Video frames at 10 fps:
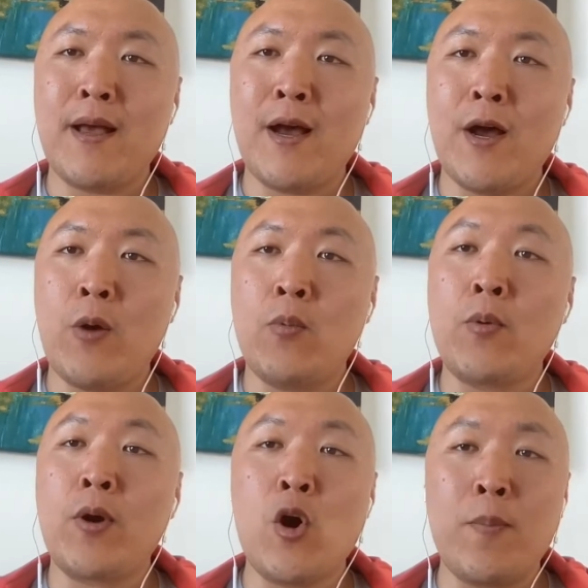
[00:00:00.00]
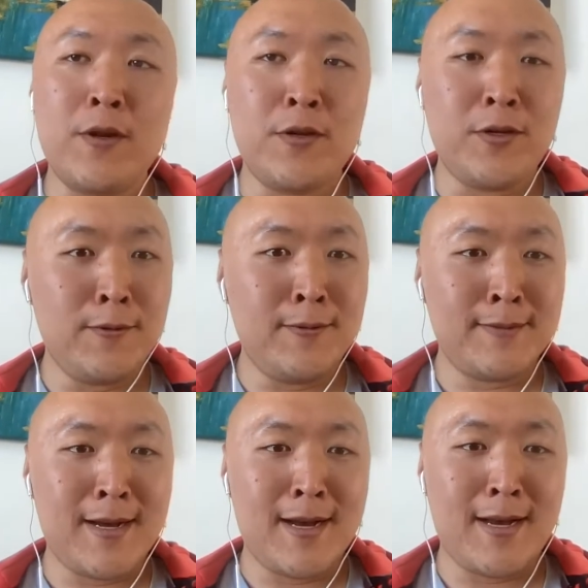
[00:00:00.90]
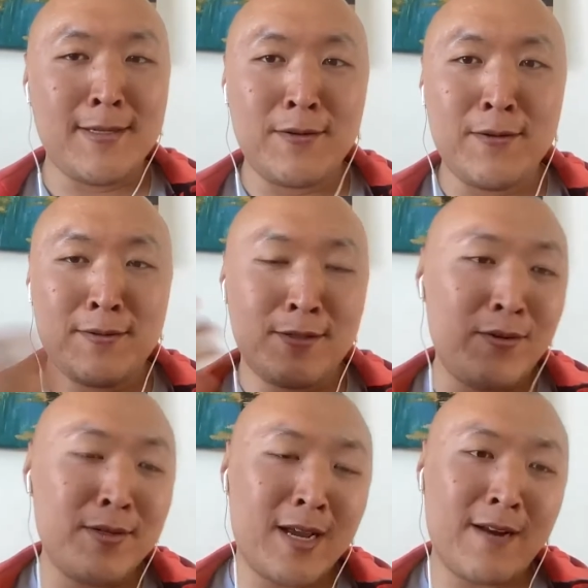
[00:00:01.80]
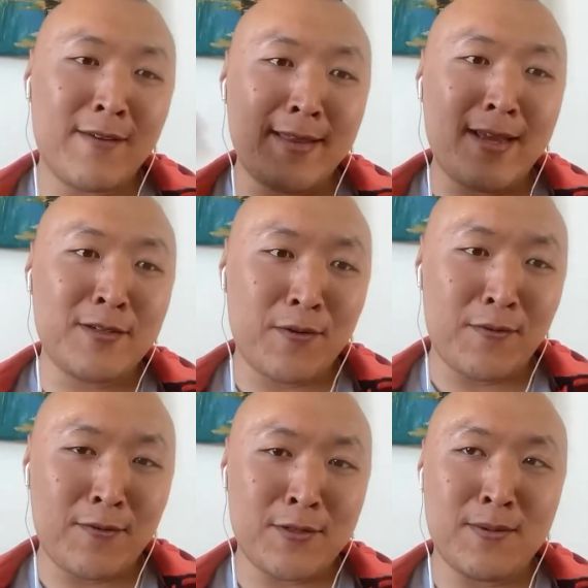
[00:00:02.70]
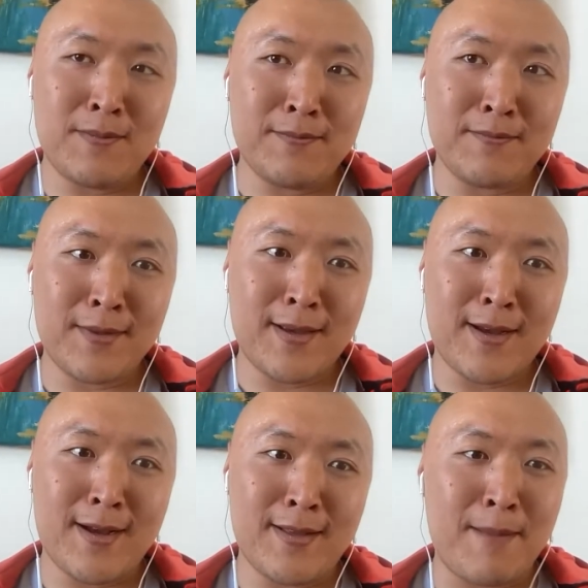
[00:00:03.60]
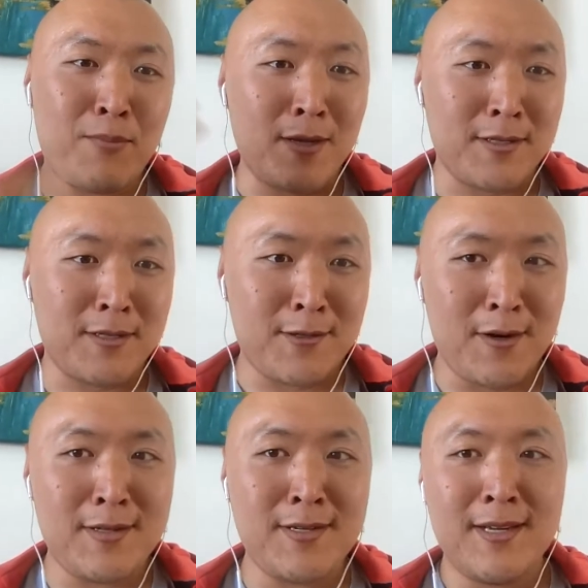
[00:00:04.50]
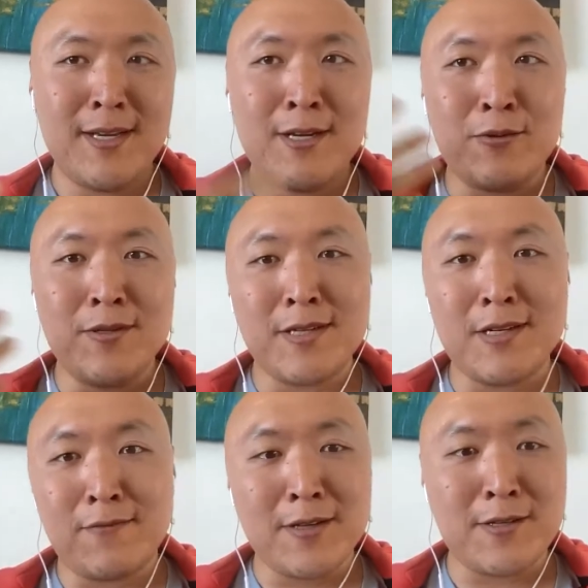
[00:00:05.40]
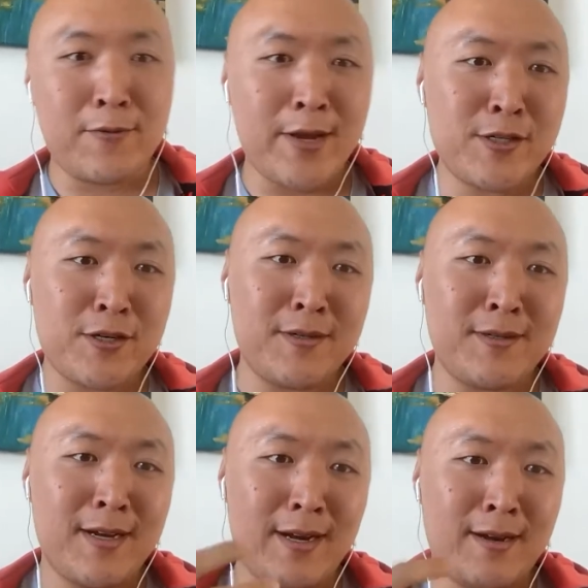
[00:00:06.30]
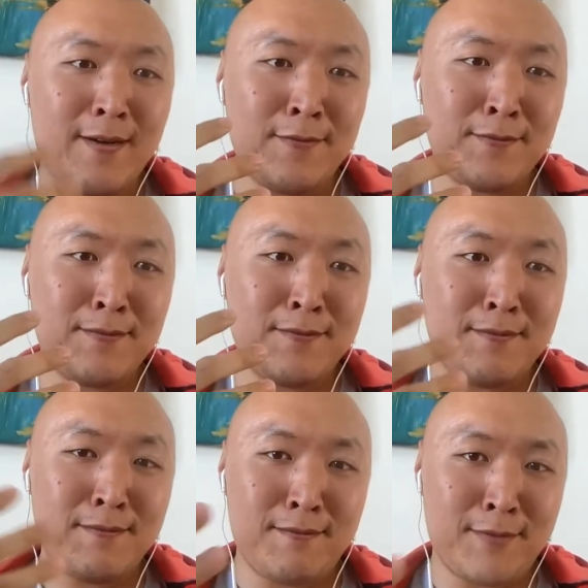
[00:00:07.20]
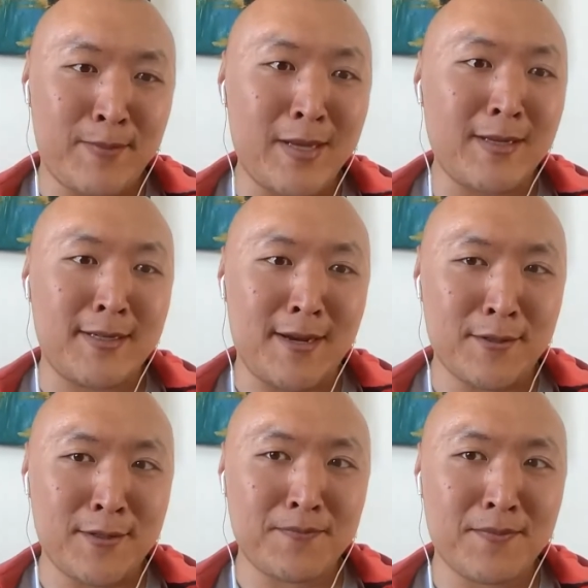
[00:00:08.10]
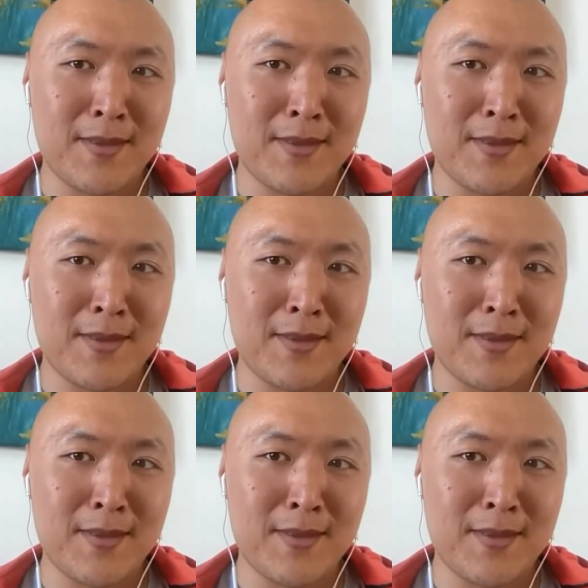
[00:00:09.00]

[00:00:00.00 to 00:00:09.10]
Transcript: what we're hoping to do is to kind of get that sort of that process started to incentivize the creation of Sputnik DAOs.